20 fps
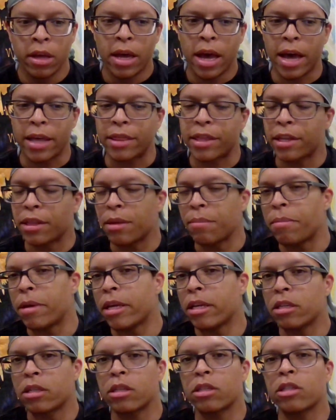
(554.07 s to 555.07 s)
I think the
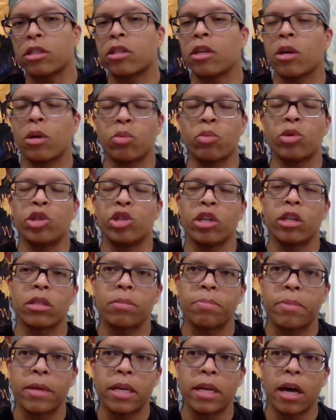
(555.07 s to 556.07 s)
biggest concern will
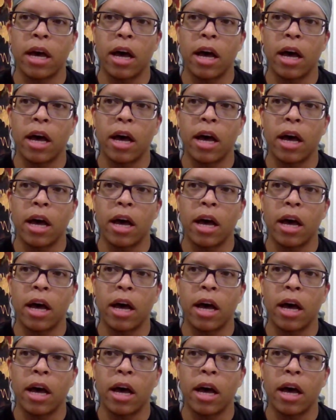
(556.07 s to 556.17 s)
just be,